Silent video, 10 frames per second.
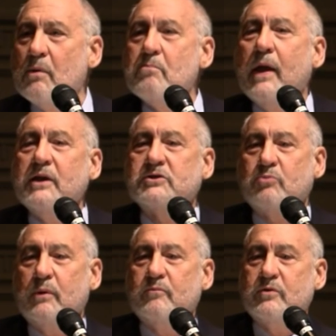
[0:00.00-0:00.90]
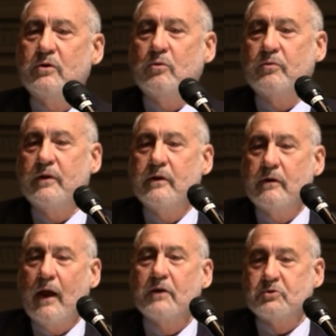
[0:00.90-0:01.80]
a mainstream view. The
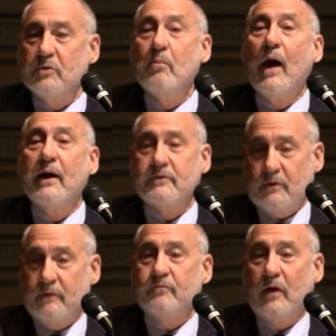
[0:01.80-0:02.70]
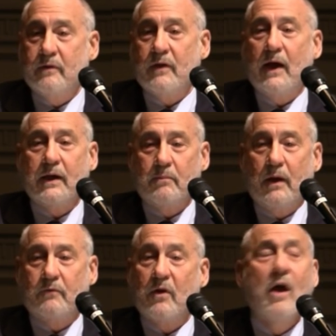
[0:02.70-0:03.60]
International Monetary Fund, the
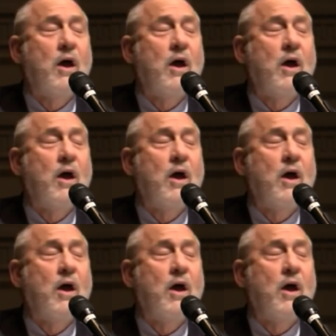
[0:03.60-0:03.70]
IMF,